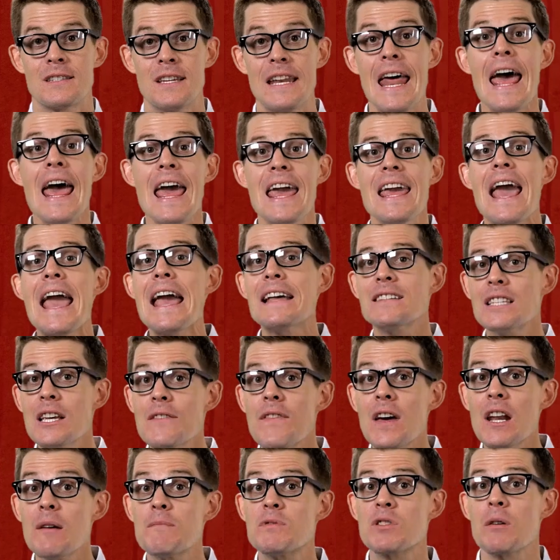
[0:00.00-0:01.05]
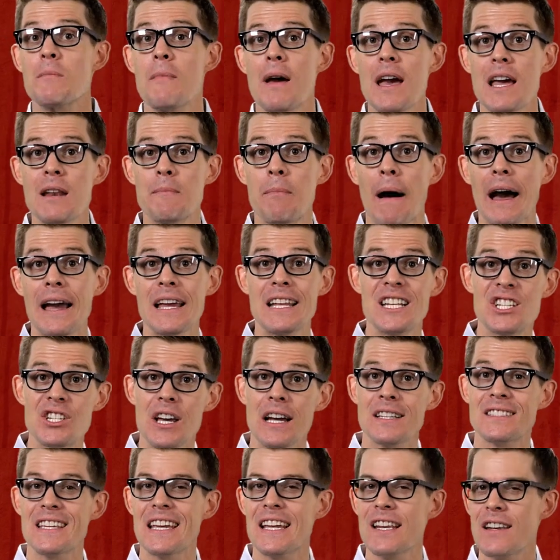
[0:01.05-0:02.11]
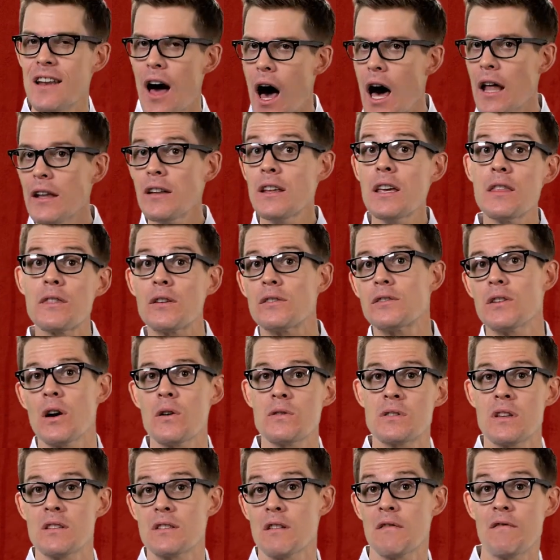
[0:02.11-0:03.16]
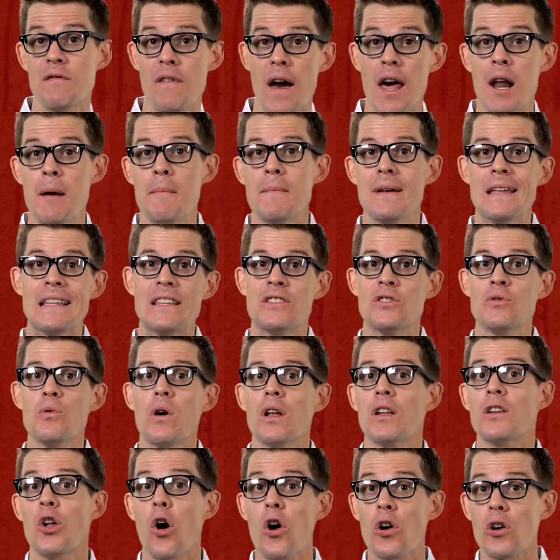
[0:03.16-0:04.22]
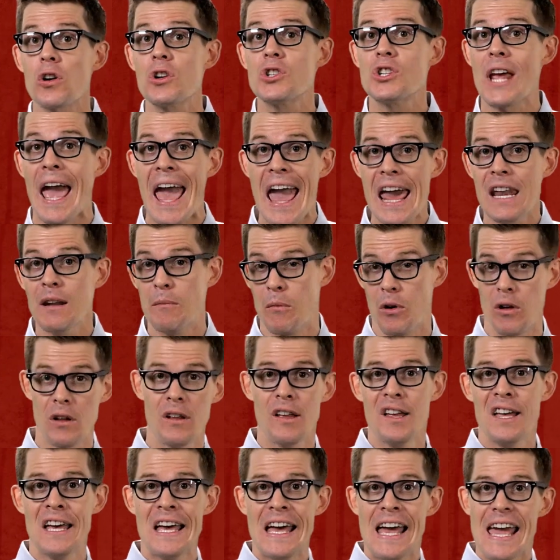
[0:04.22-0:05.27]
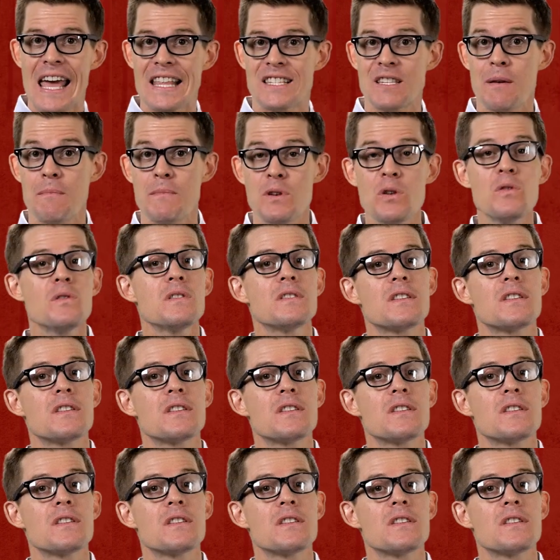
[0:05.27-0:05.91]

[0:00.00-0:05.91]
Today, antivenoms are made by injecting non-lethal doses of venom into a large animal. Its immune